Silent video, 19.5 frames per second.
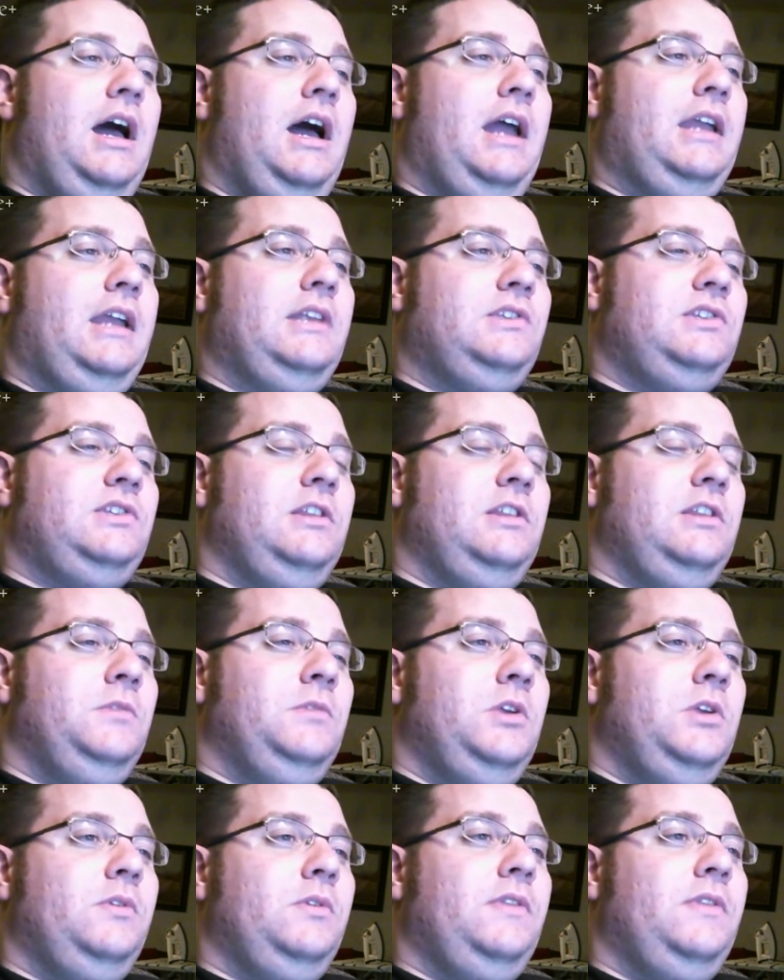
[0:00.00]
I could see them
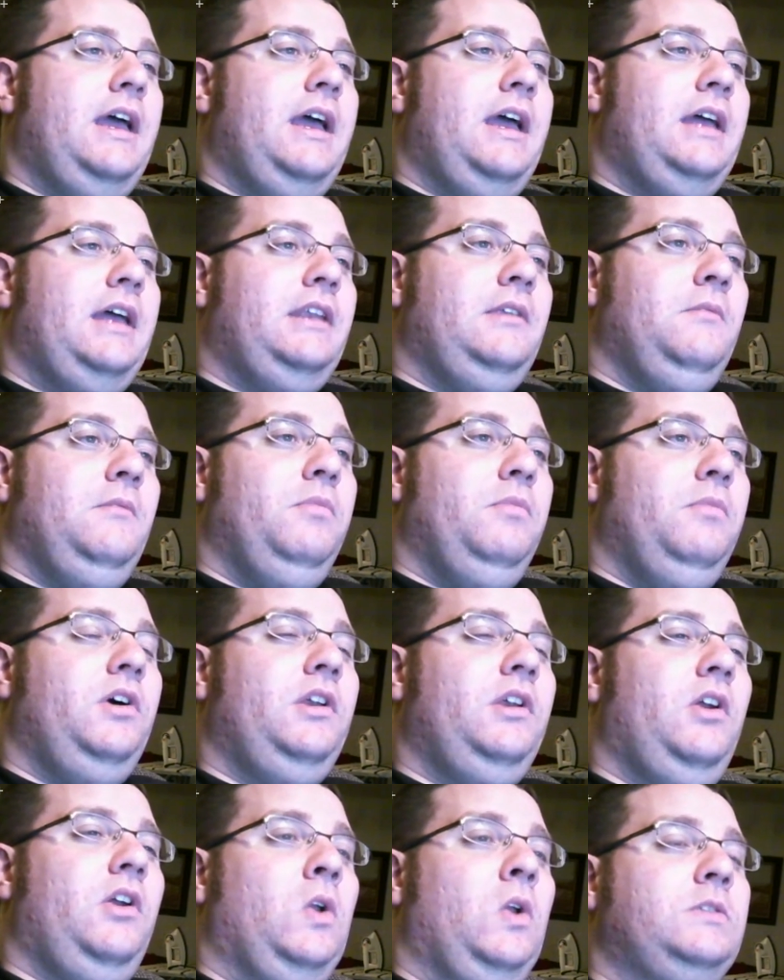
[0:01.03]
doing that,
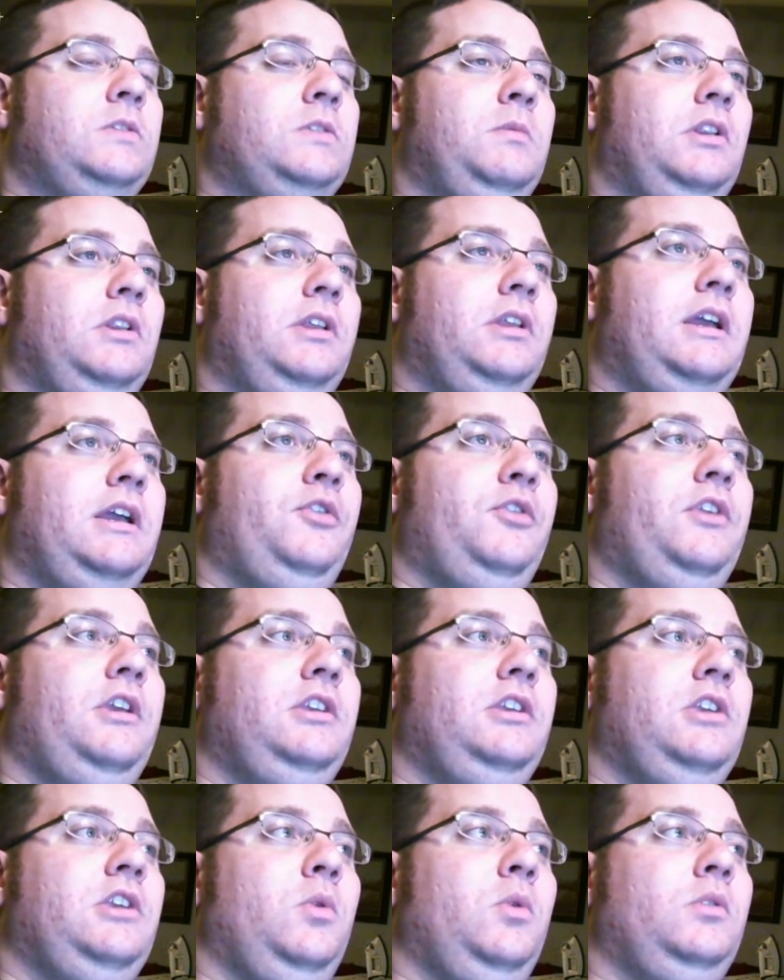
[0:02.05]
but ultimately, I
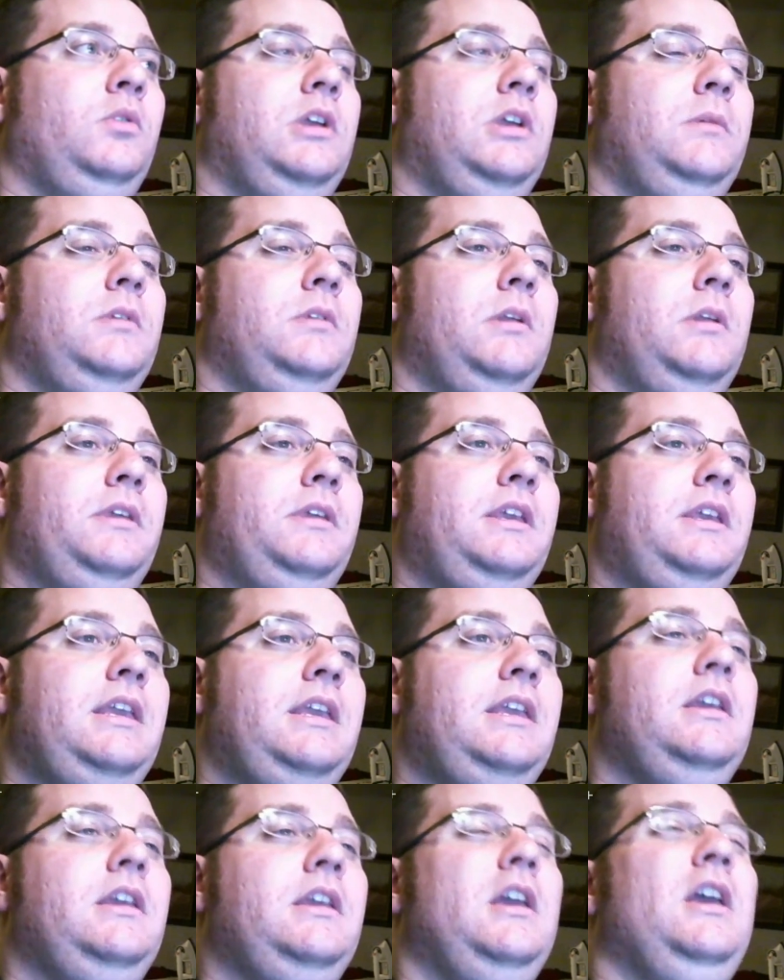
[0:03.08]
think knowing
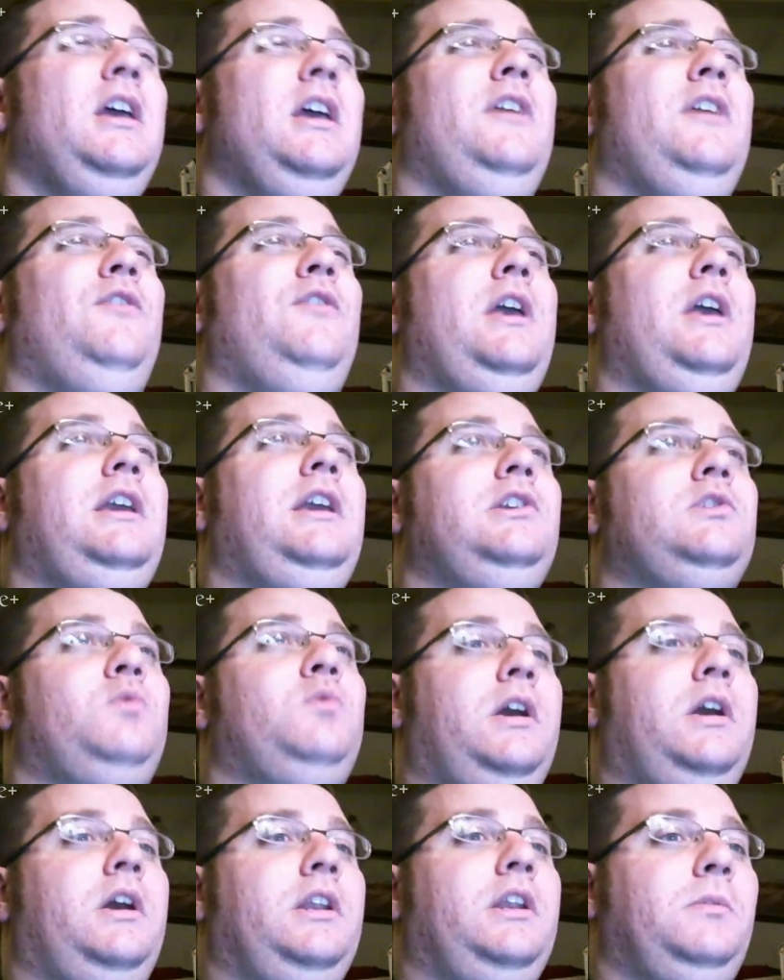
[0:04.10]
WWE, they could
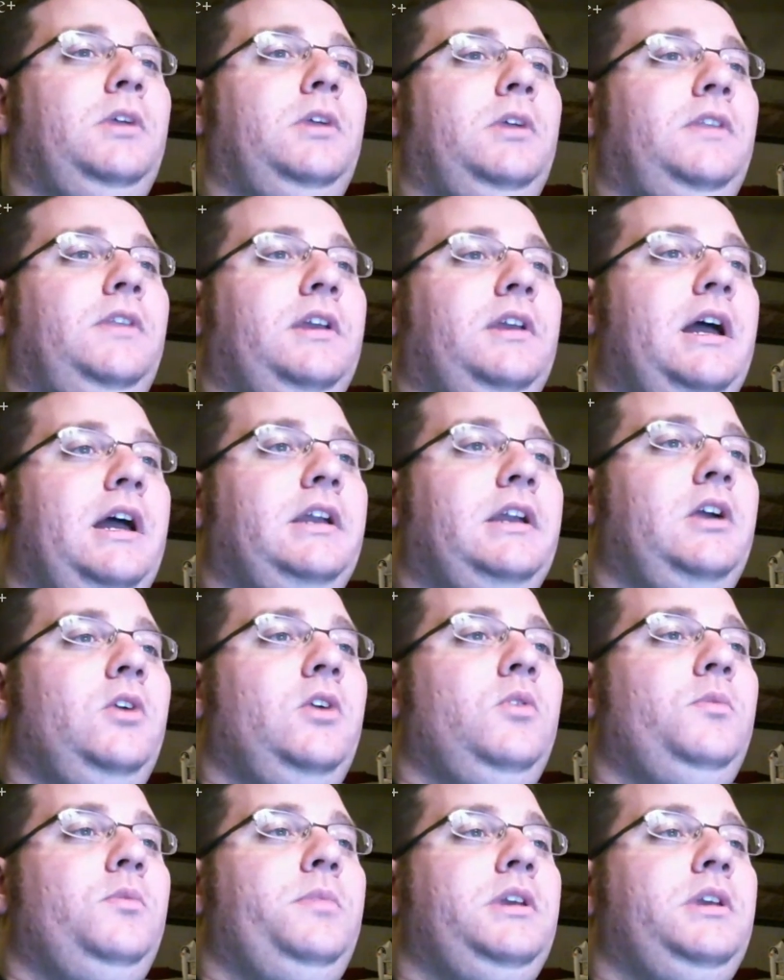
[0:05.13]
just wind up letting the guy
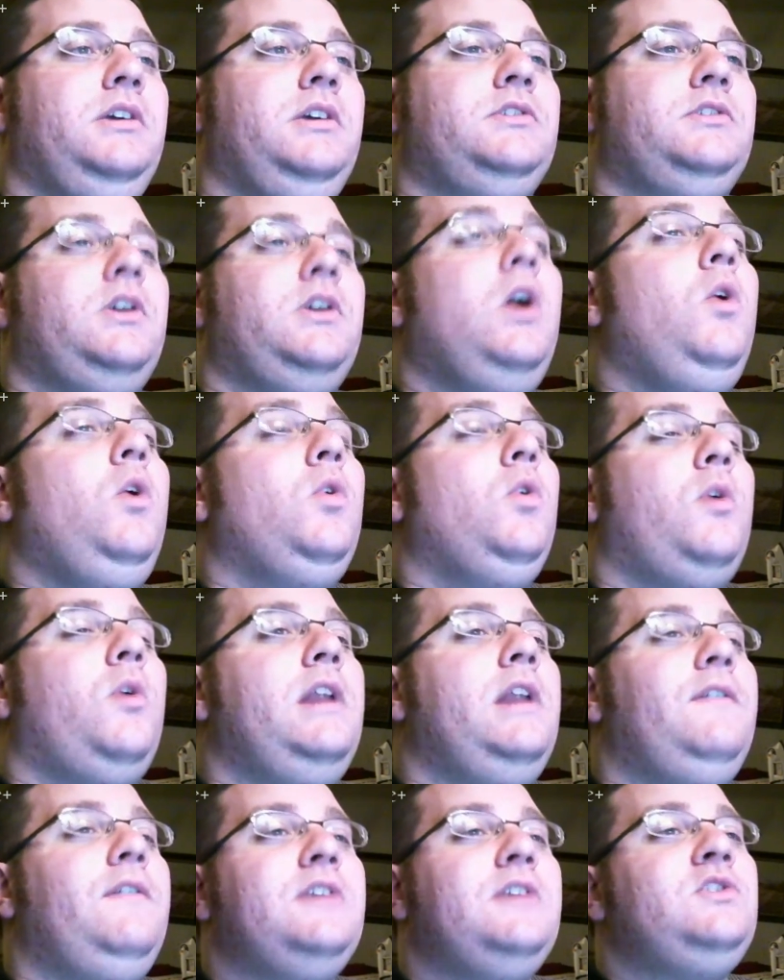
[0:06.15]
go because,
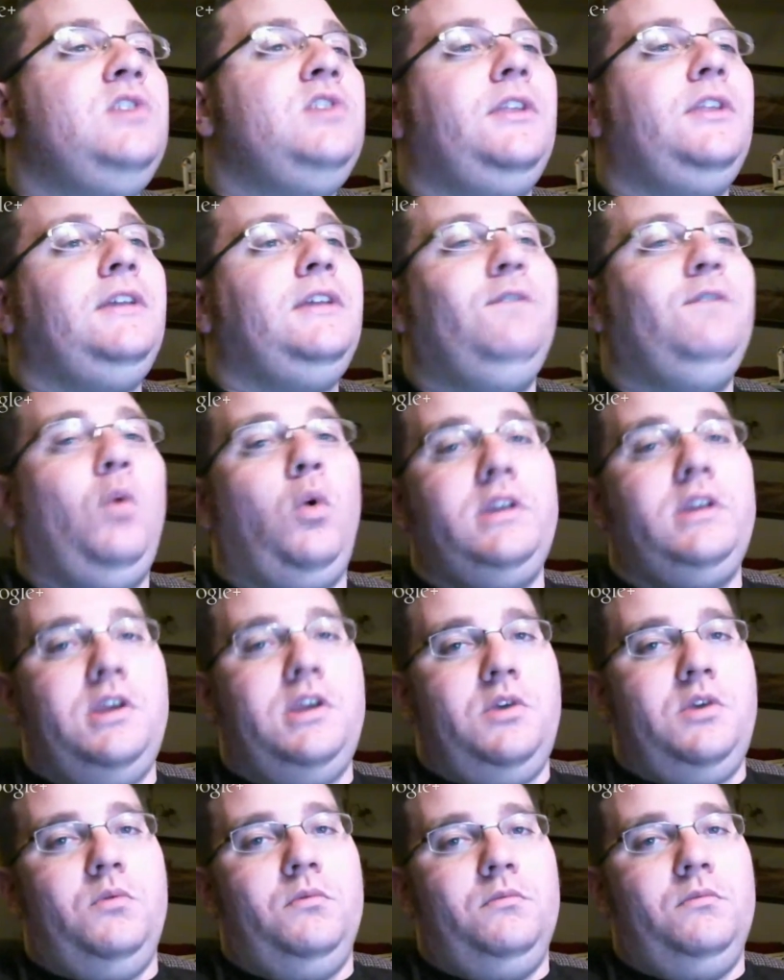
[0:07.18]
creative has nothing for
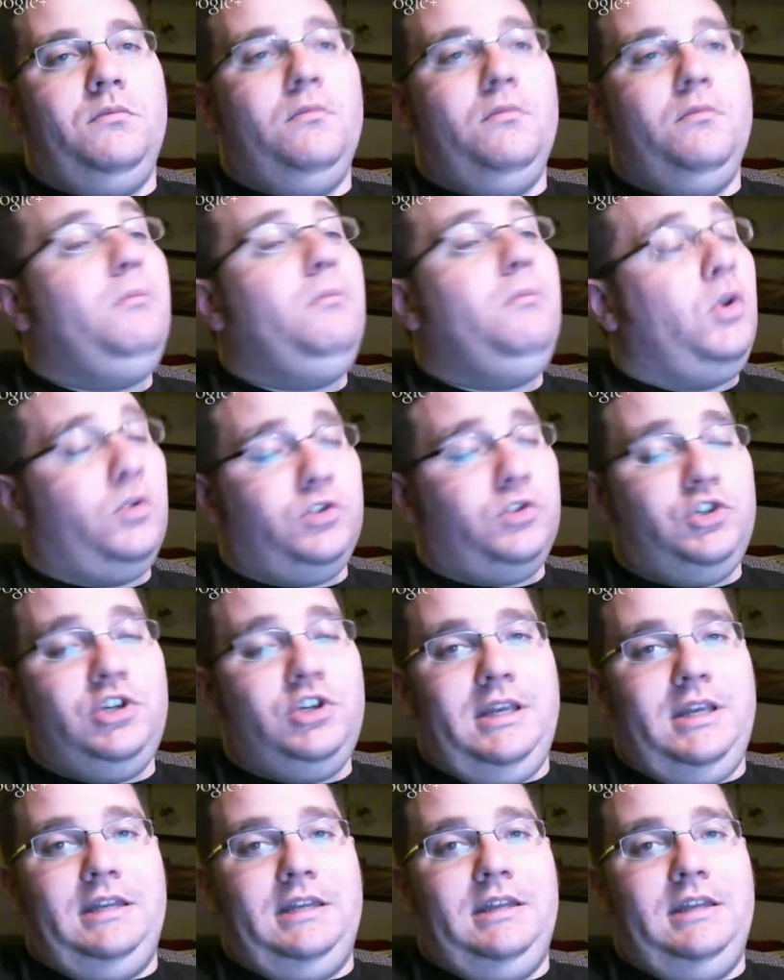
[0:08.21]
you.
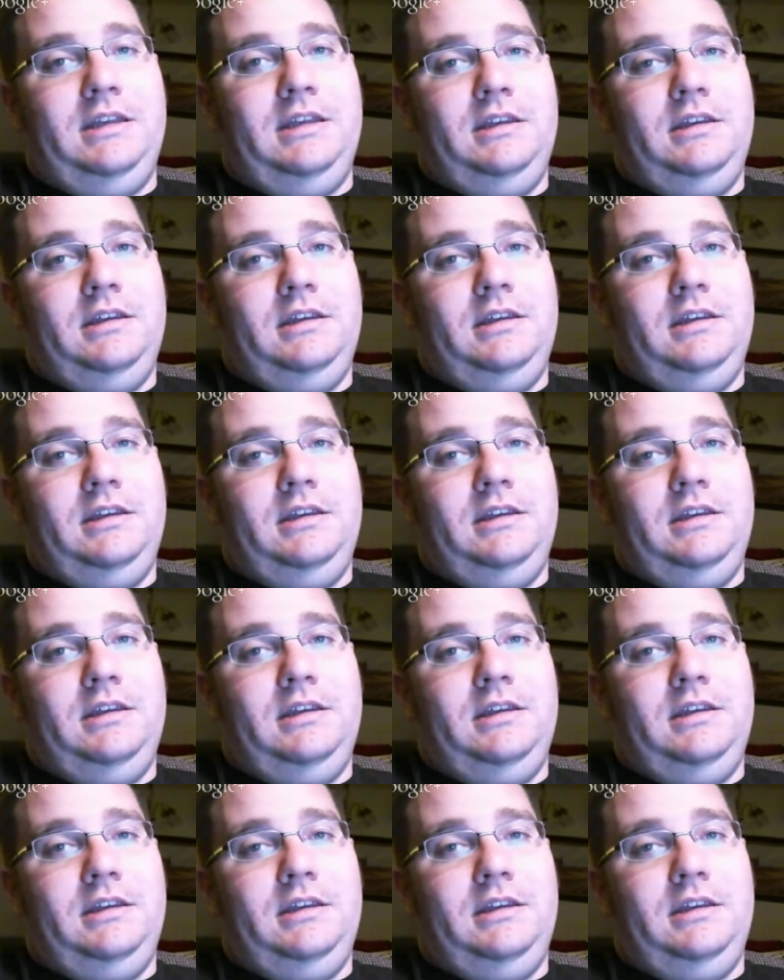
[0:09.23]
Bullshit.